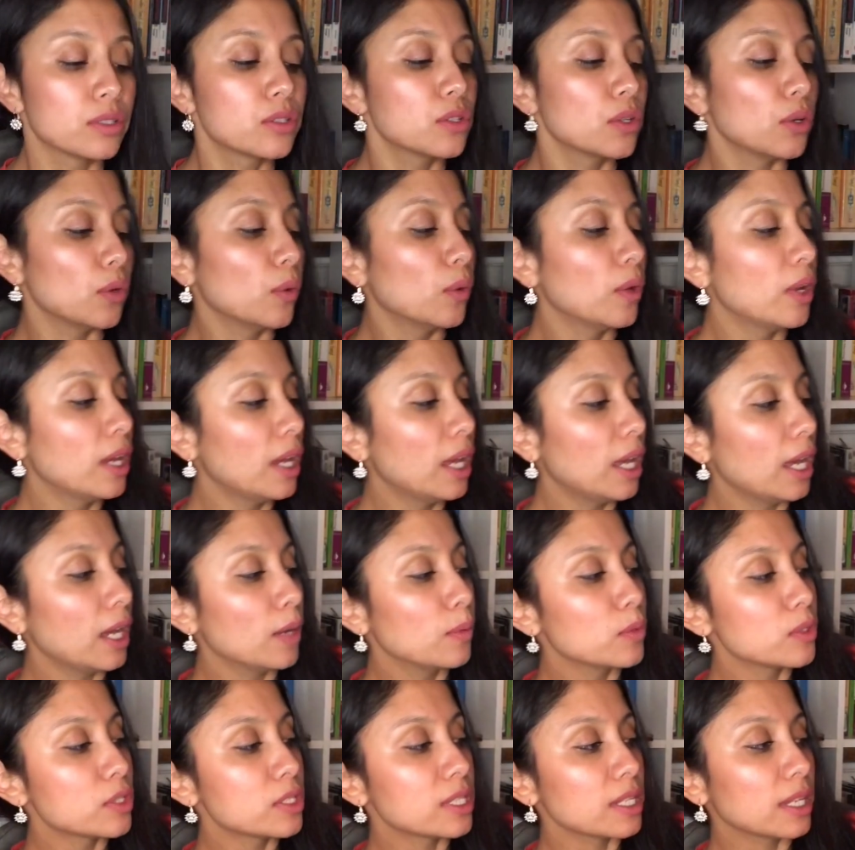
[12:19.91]
So I
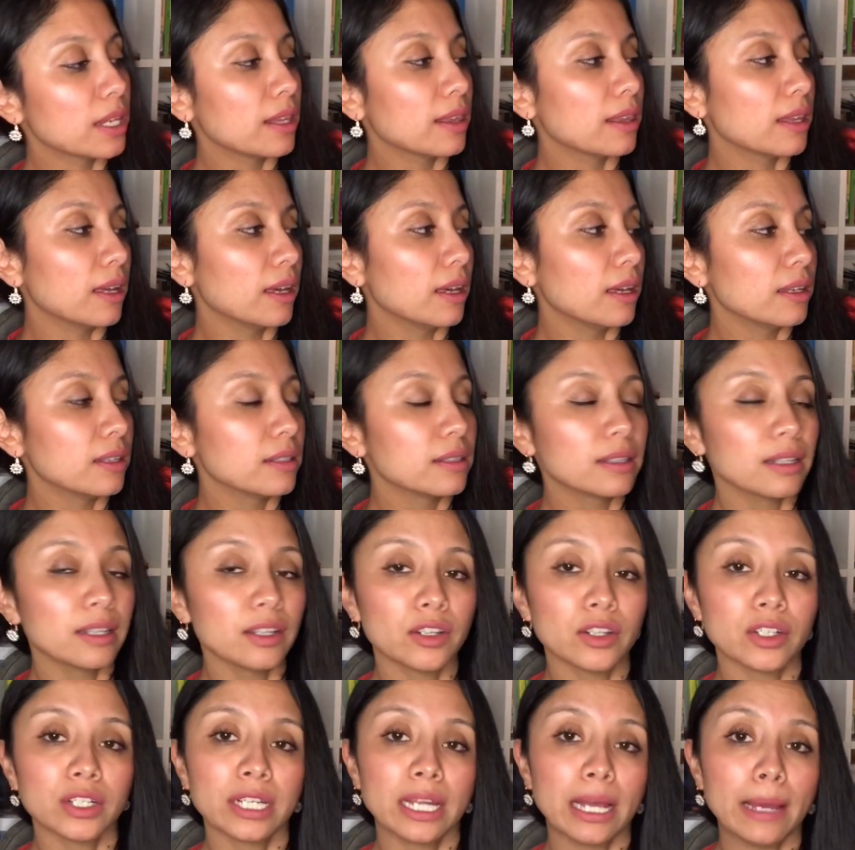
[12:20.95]
would say that
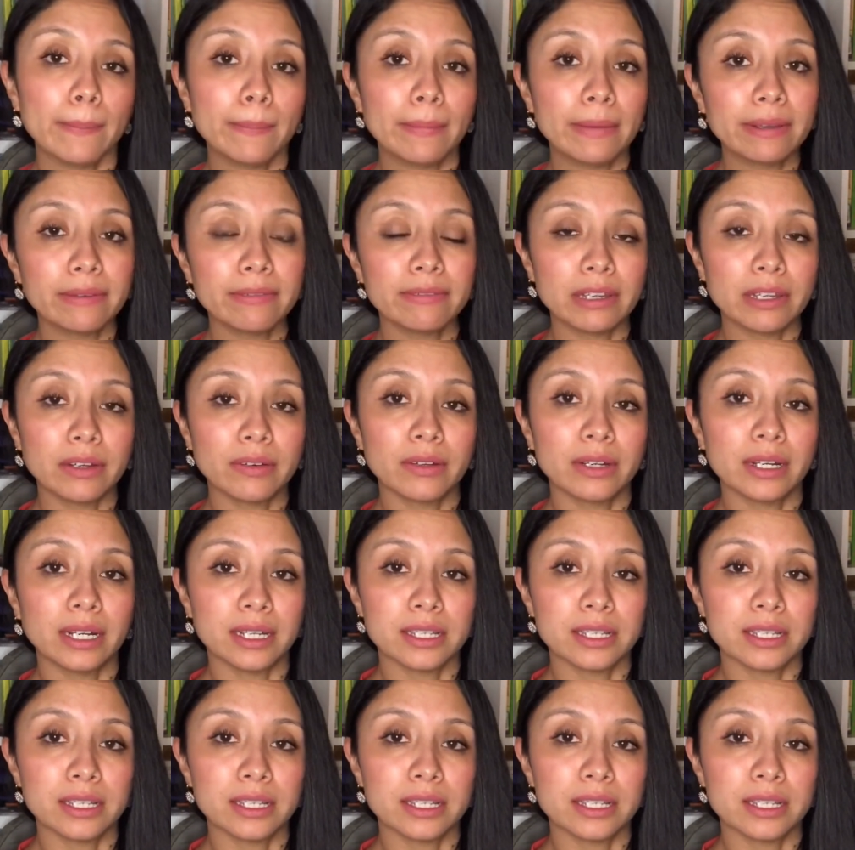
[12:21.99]
they're not my favorite.